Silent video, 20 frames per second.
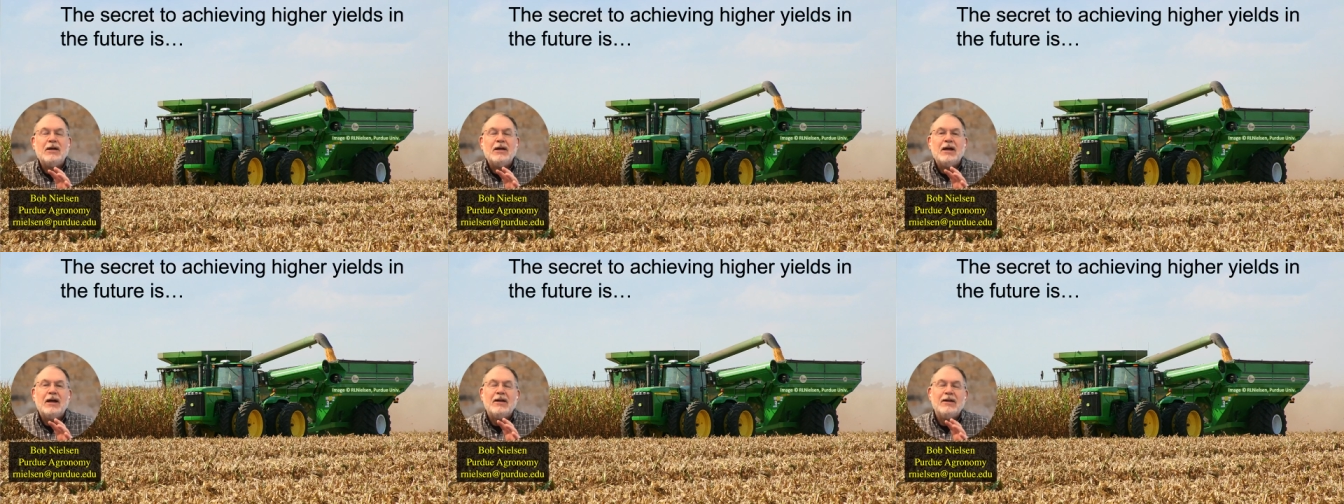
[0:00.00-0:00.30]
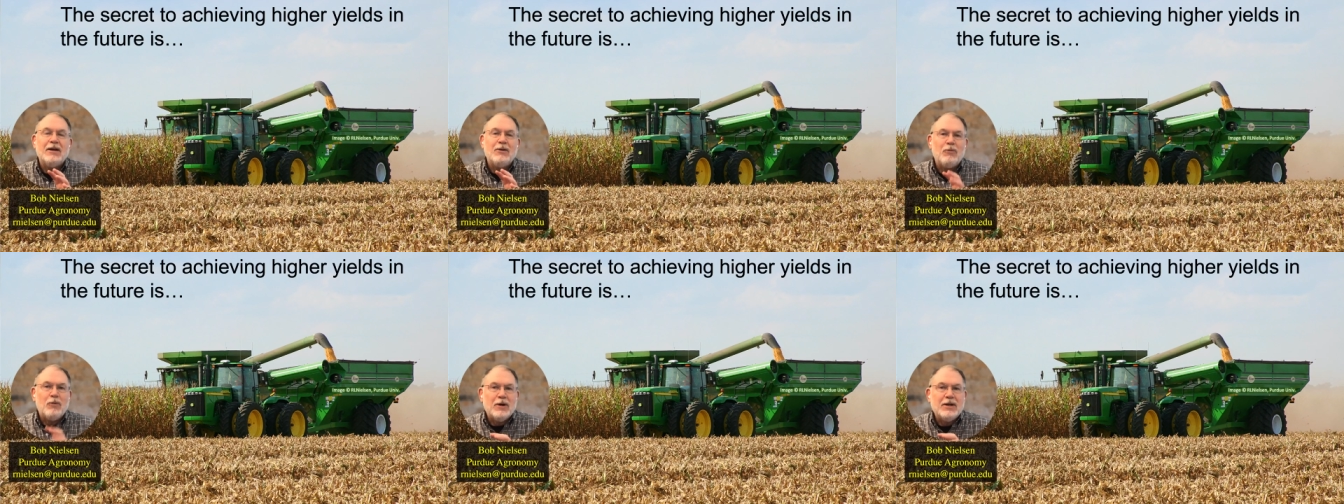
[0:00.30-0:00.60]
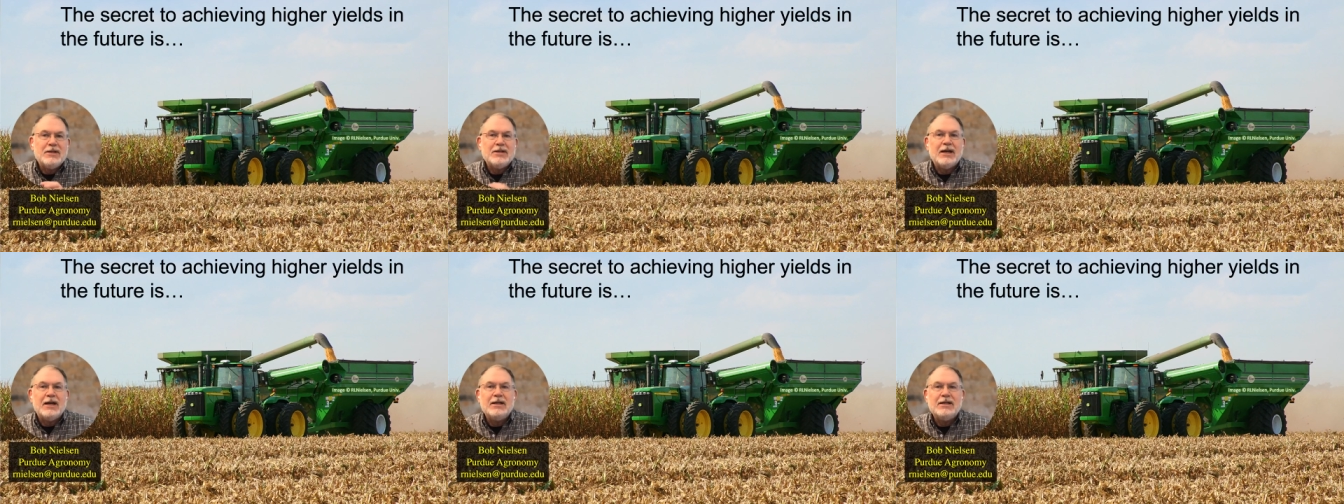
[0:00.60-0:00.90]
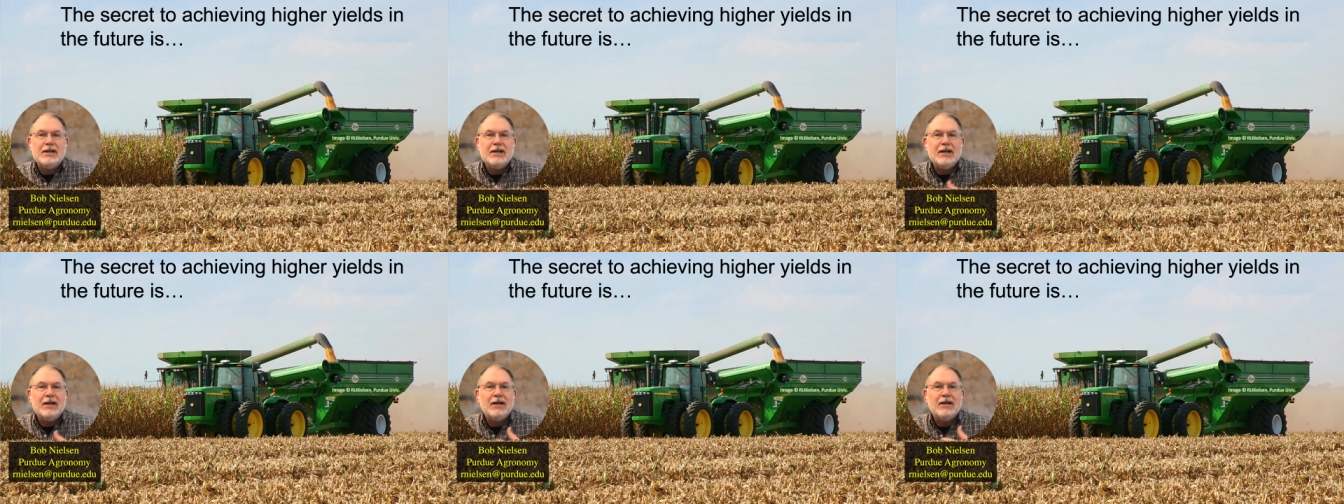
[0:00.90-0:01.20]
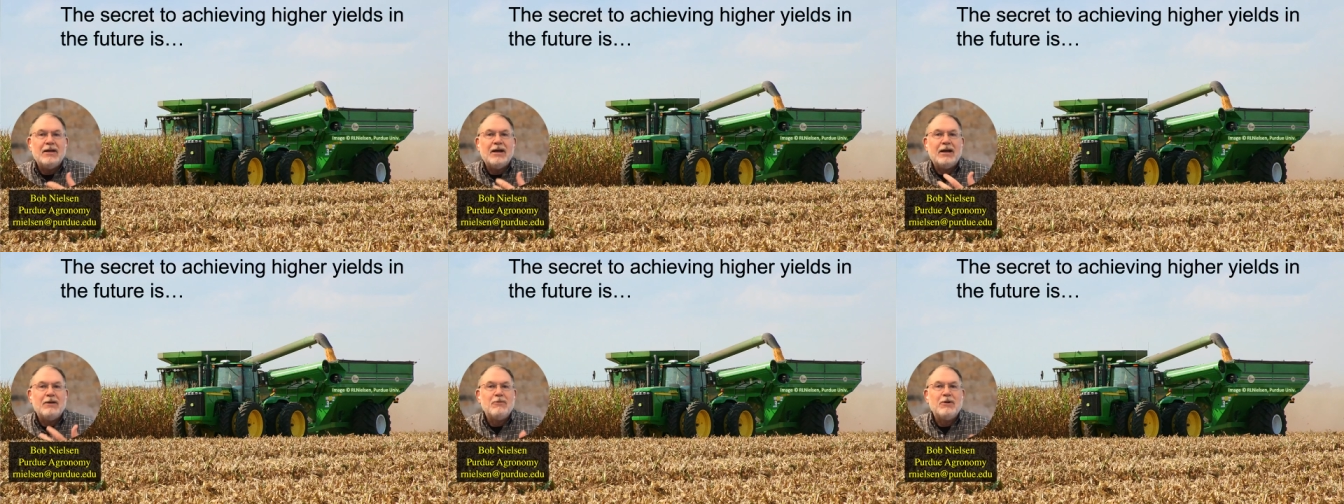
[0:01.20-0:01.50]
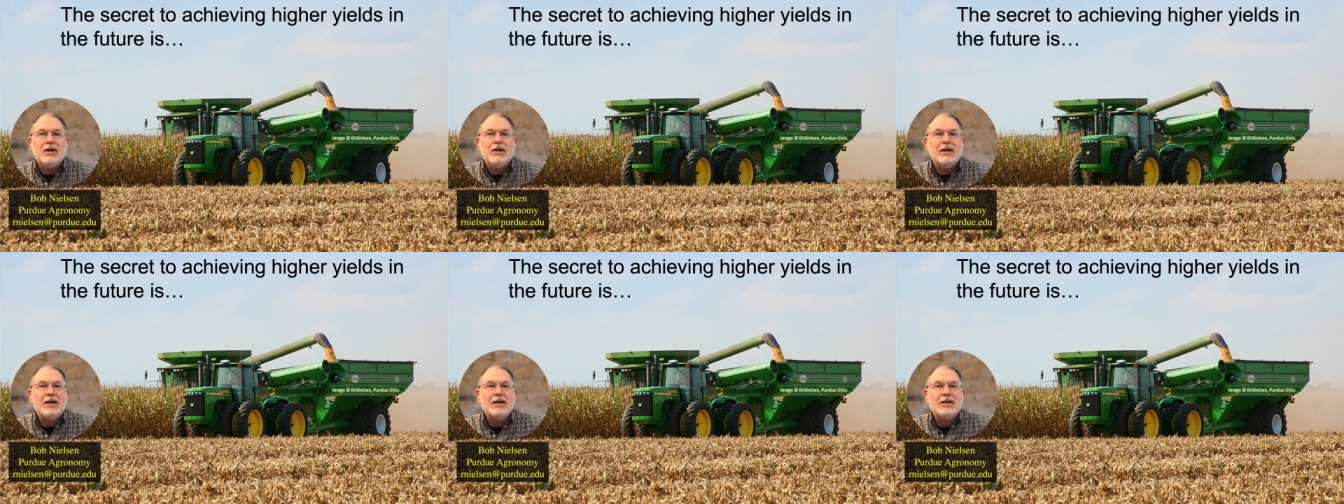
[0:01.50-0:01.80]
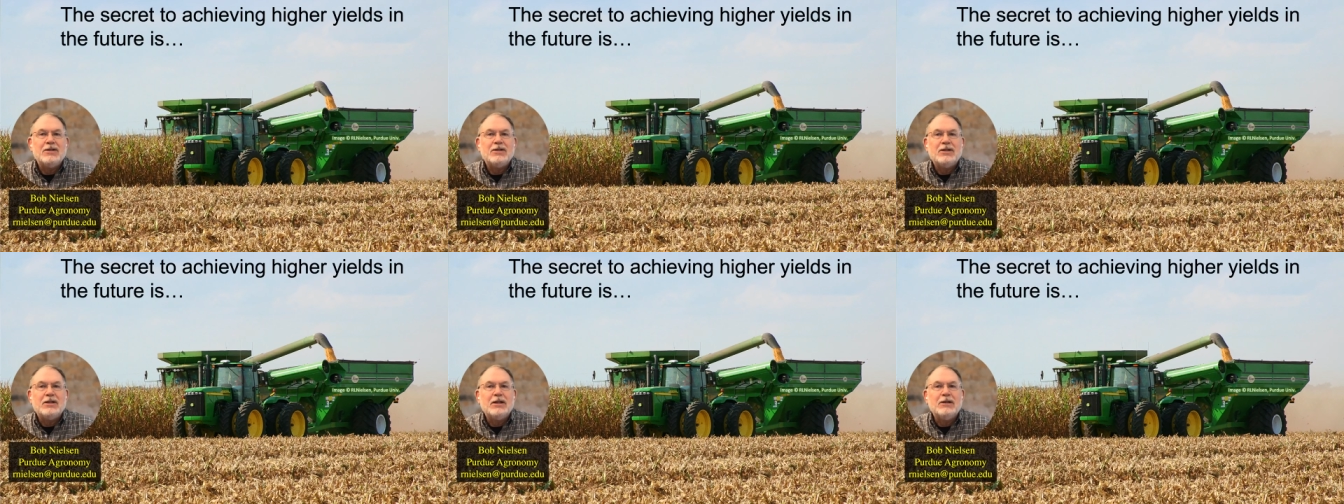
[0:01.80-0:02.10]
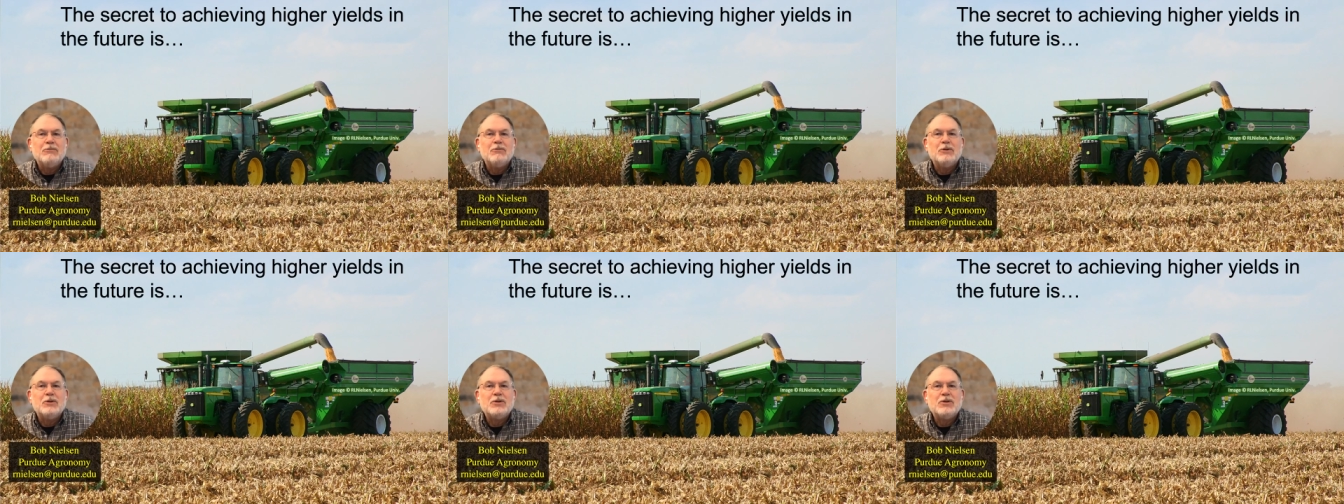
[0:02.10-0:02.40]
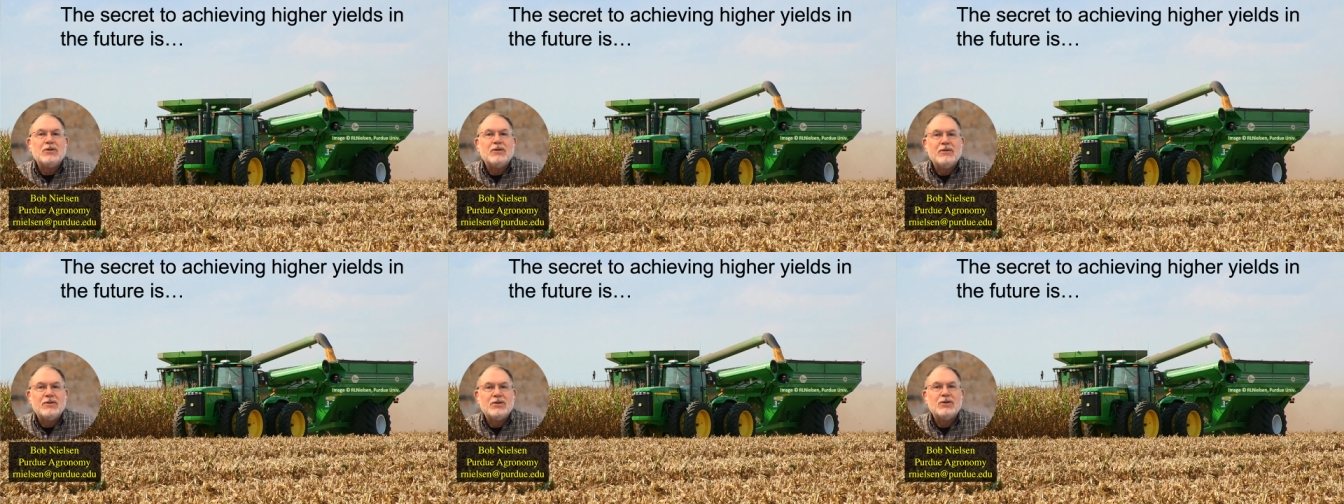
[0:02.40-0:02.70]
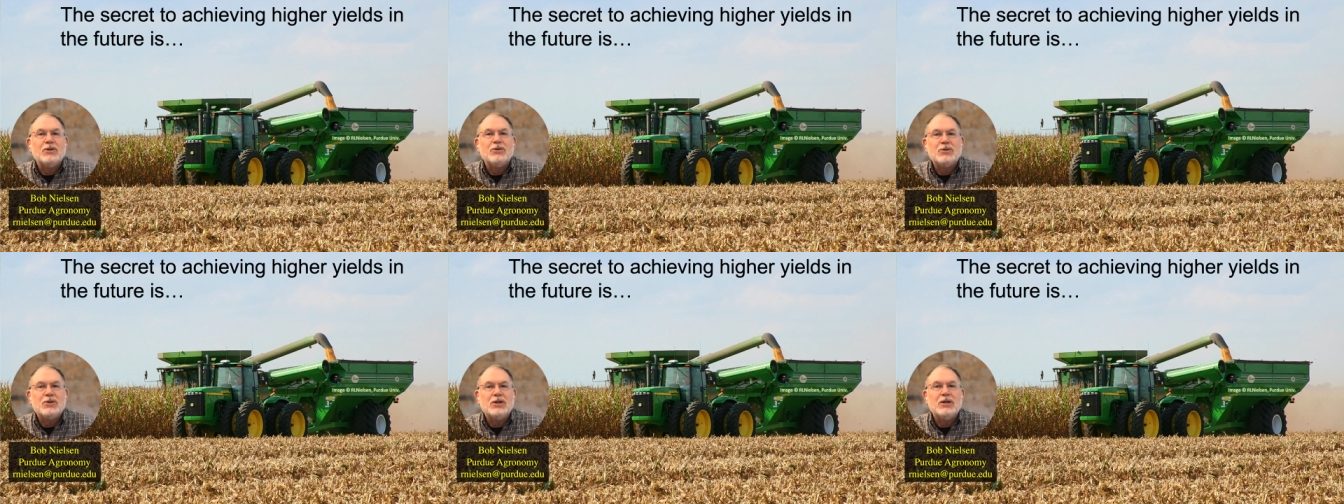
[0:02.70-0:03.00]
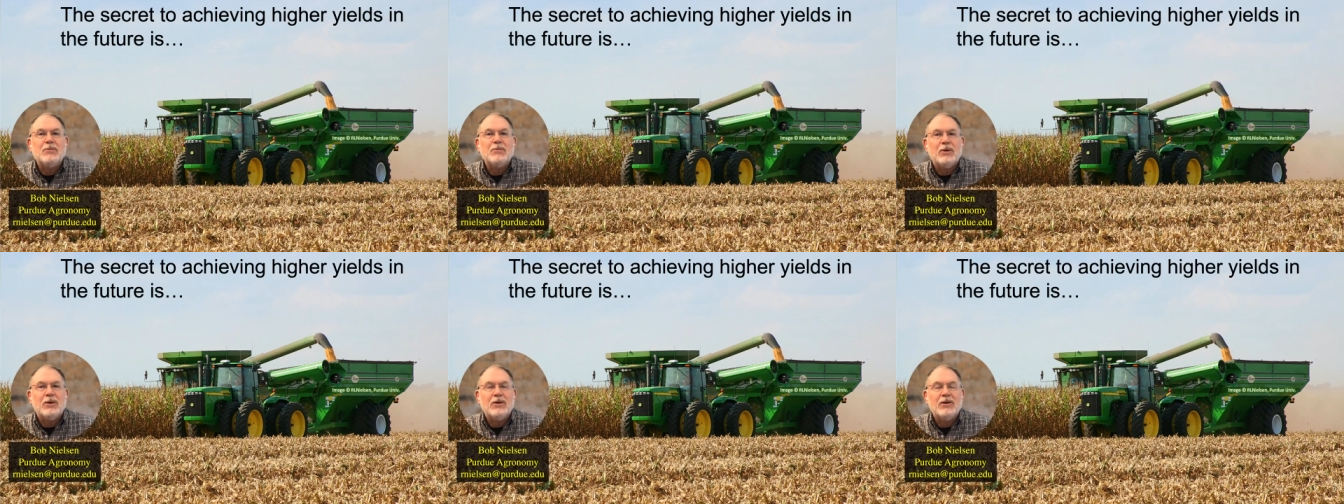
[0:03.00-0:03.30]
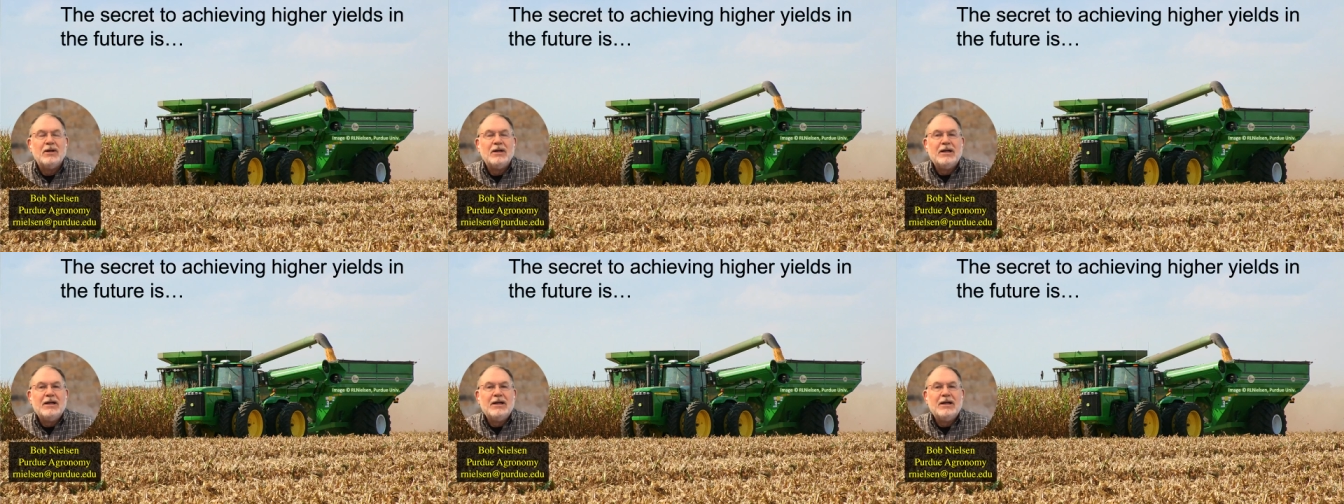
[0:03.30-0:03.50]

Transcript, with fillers: And then once I did, I realized it was so simple.